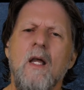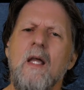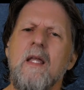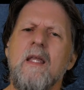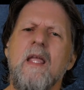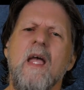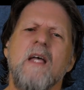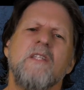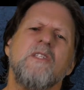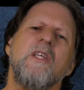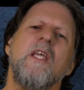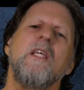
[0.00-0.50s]

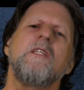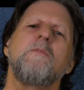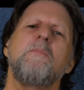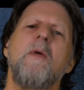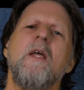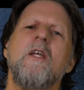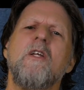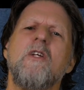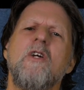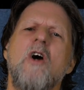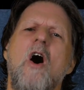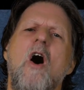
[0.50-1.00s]
Yes, he's
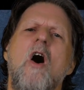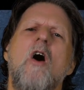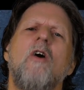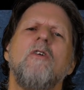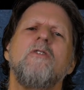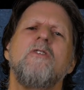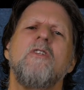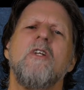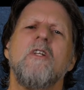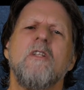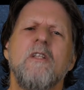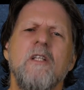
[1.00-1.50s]
been
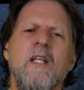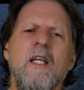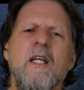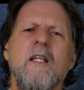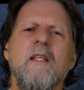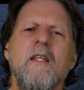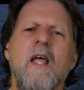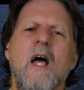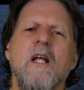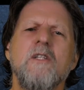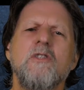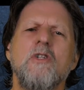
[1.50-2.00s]
called to
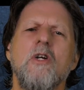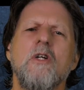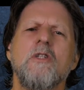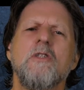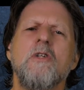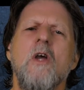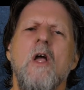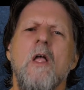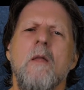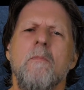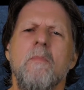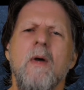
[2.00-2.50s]
lead that
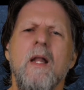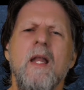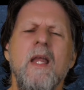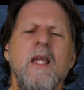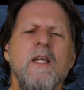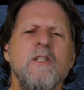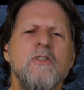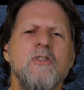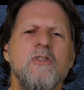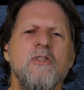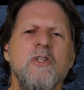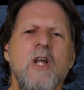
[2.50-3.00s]
church, but
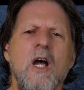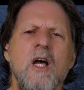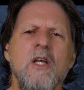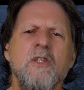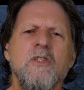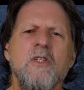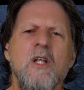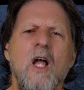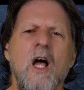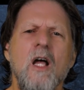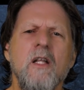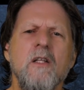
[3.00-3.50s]
he's
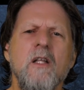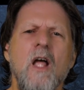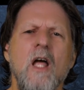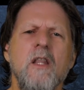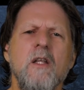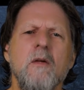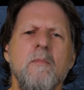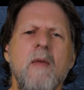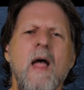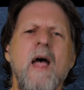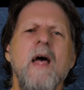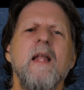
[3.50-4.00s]
just
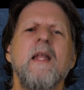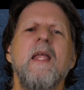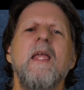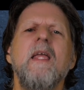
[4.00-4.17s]
another man.